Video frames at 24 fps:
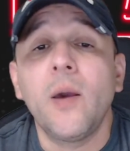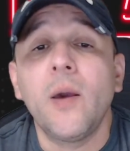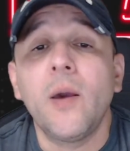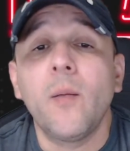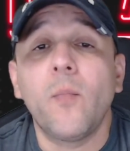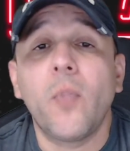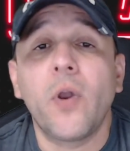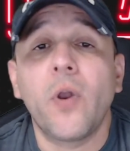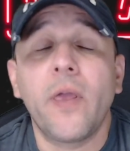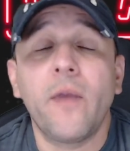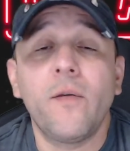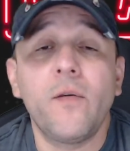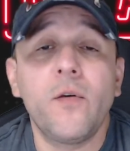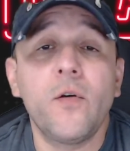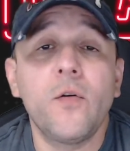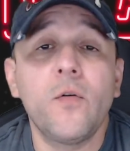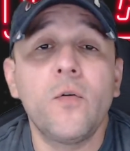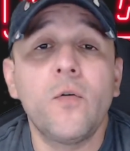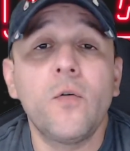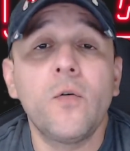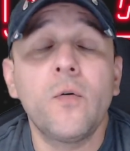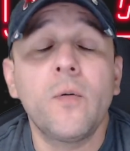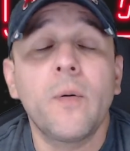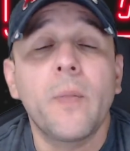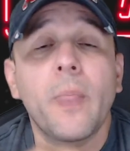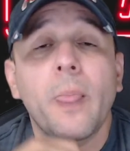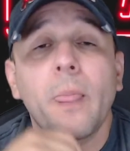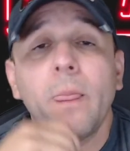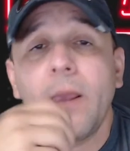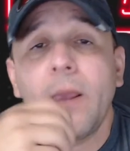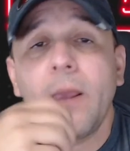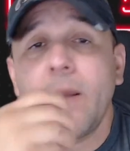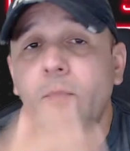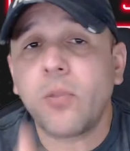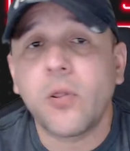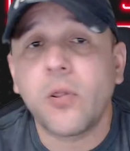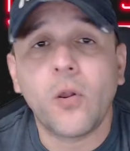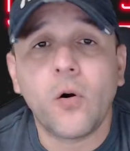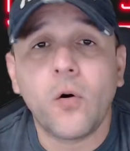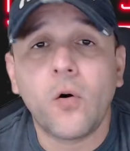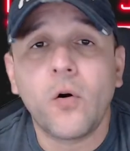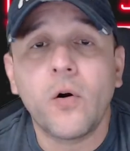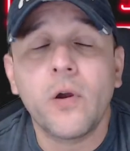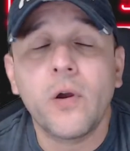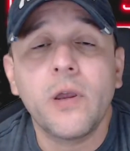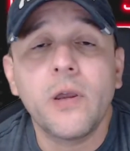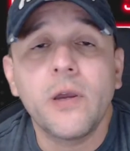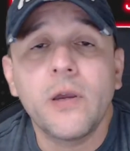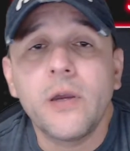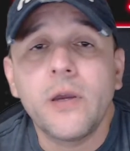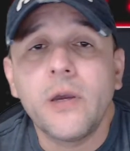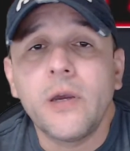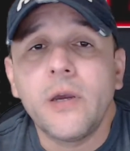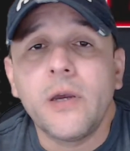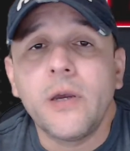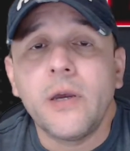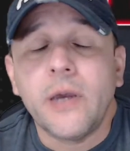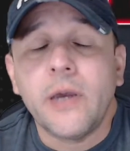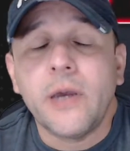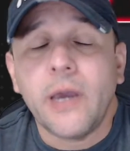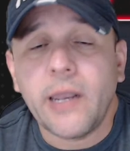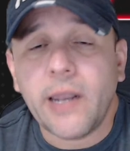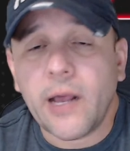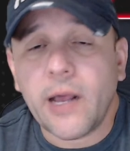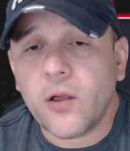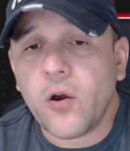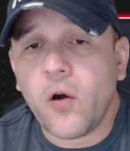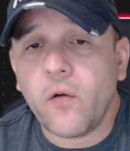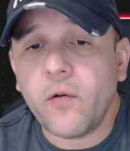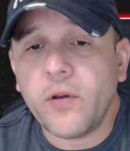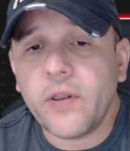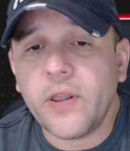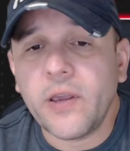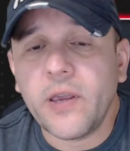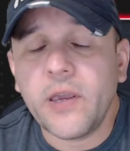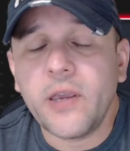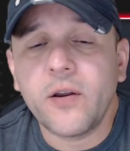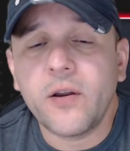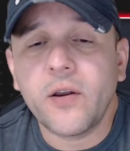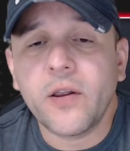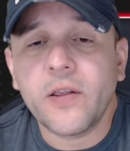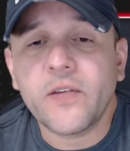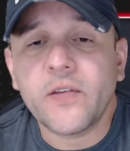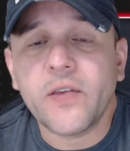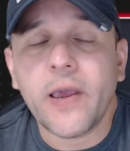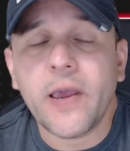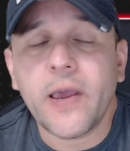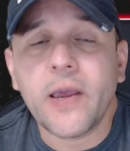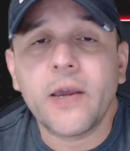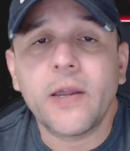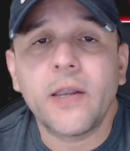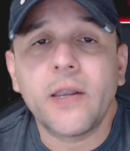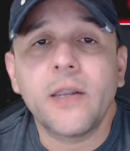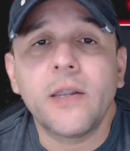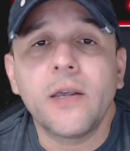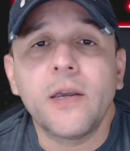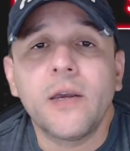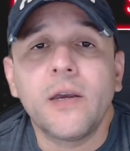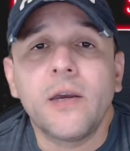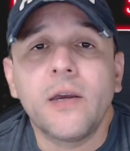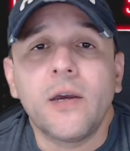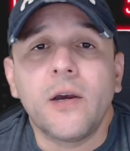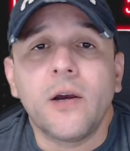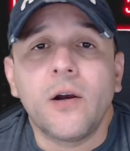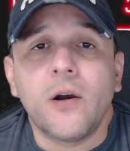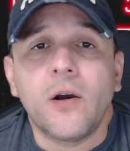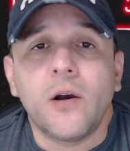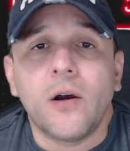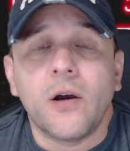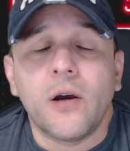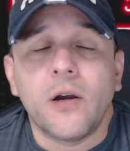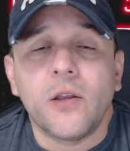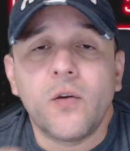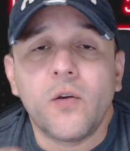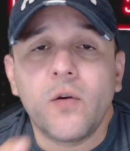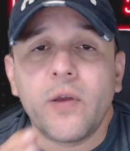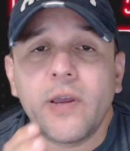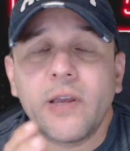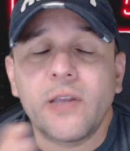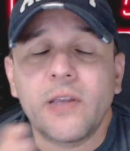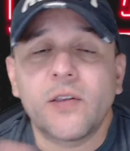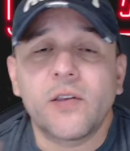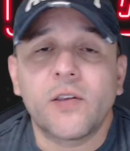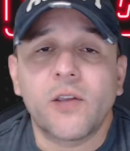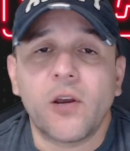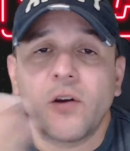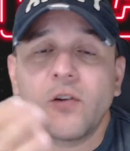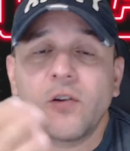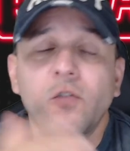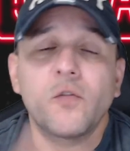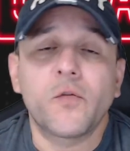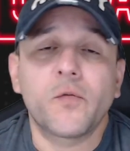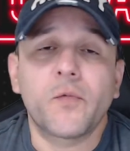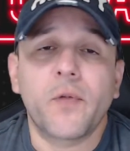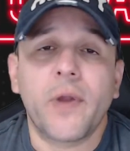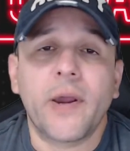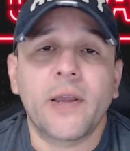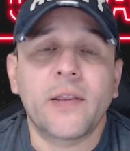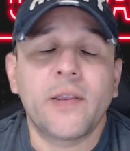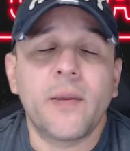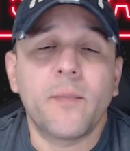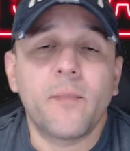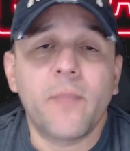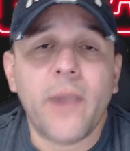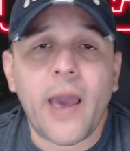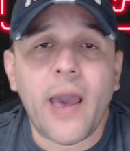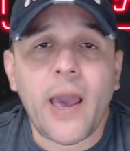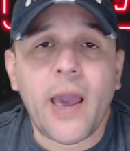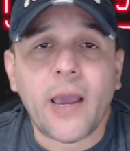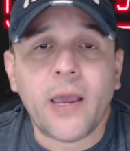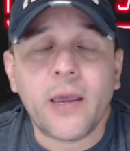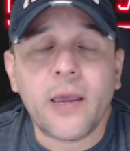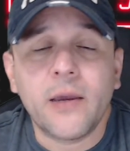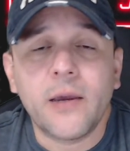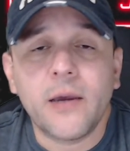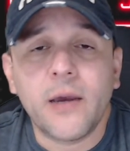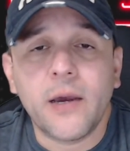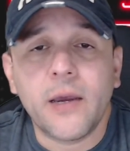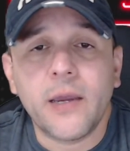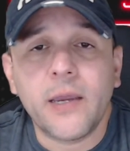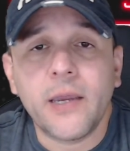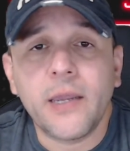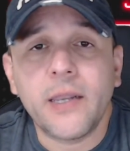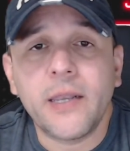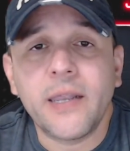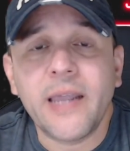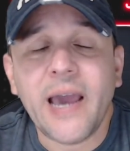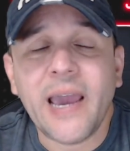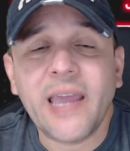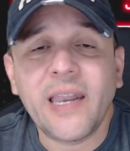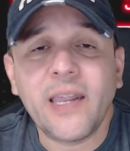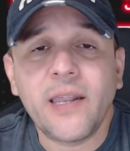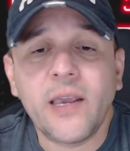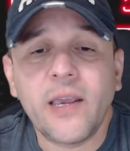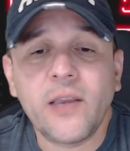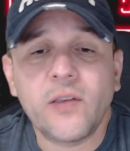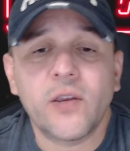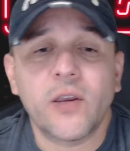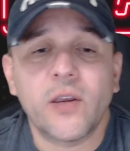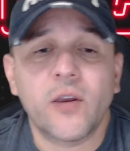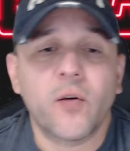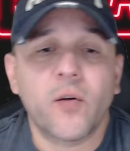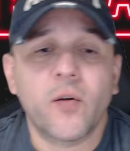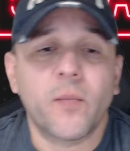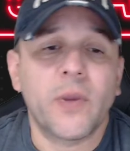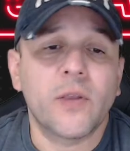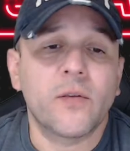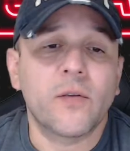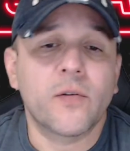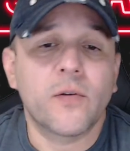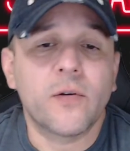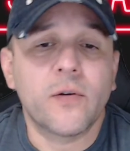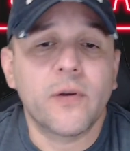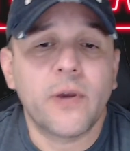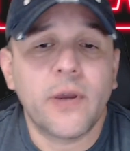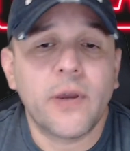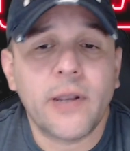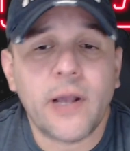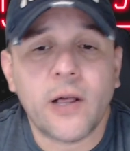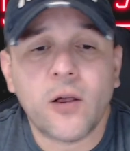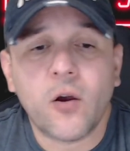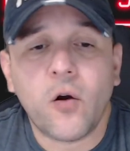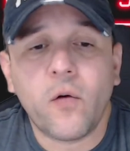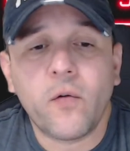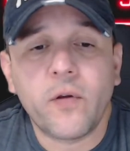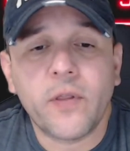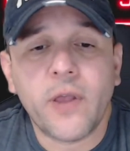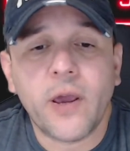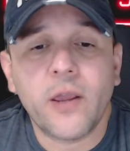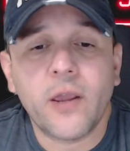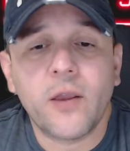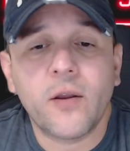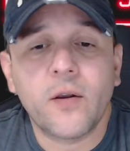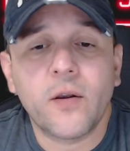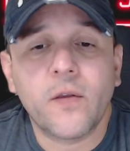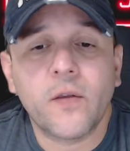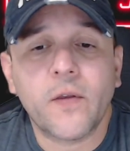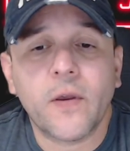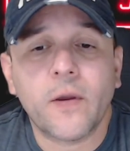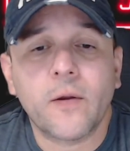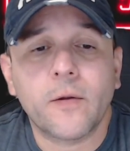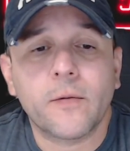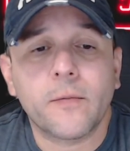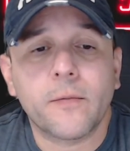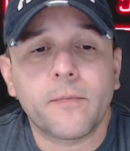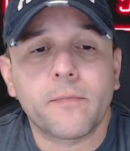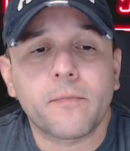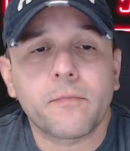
But if you deploy, and I'll cover that here in a second, you can start subtracting back in 90 days increments. And I'll cover that here in a second.